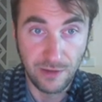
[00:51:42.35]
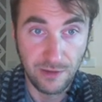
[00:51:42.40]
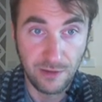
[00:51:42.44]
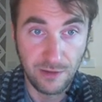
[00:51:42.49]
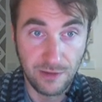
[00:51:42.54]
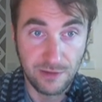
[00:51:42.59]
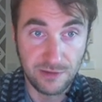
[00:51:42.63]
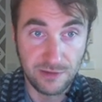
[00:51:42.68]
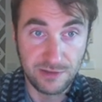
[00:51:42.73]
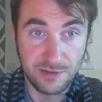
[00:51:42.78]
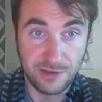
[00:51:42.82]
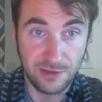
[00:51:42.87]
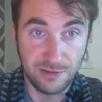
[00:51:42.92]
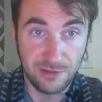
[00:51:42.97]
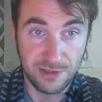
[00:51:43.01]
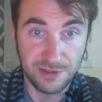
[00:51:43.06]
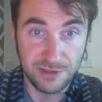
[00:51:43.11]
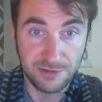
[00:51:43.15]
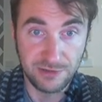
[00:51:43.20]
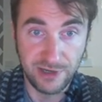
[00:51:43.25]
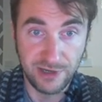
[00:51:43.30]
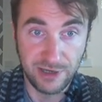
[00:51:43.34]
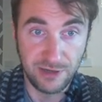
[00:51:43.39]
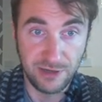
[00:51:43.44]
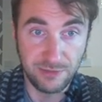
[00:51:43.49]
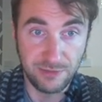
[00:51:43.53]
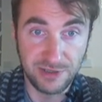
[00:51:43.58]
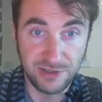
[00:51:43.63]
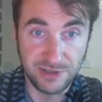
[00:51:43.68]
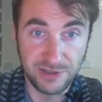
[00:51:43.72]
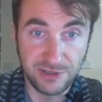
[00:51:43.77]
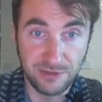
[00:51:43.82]
So let's write up
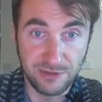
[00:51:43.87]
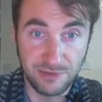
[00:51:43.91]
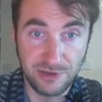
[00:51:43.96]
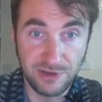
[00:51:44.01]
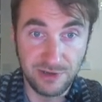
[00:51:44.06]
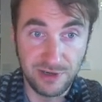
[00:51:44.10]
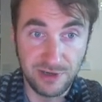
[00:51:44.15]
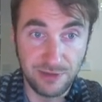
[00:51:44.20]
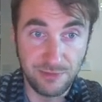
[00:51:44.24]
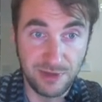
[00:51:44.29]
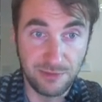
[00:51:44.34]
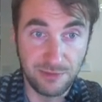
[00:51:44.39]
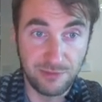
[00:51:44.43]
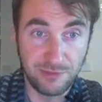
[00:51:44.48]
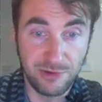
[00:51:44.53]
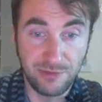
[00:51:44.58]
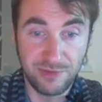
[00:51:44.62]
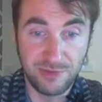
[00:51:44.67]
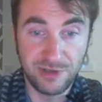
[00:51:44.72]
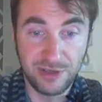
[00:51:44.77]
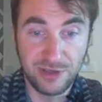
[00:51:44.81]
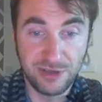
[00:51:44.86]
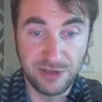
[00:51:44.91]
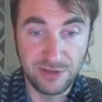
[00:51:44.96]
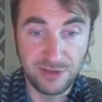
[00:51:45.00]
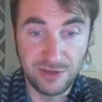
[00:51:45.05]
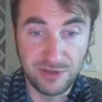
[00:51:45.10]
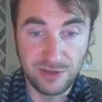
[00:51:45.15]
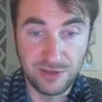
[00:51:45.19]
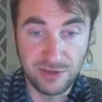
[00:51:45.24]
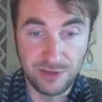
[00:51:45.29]
this community member bit.